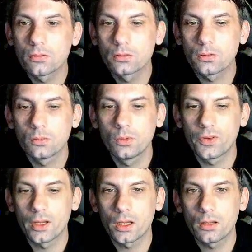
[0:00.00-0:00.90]
We'll
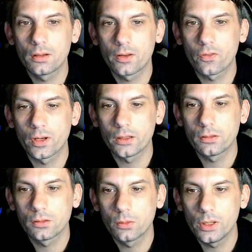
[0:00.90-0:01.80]
take it. That's fine.
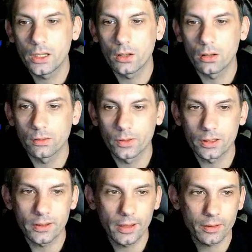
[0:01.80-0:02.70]
We need all of our
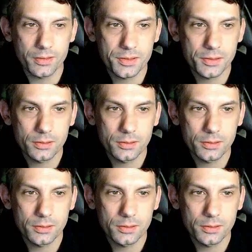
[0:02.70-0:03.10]
attackers.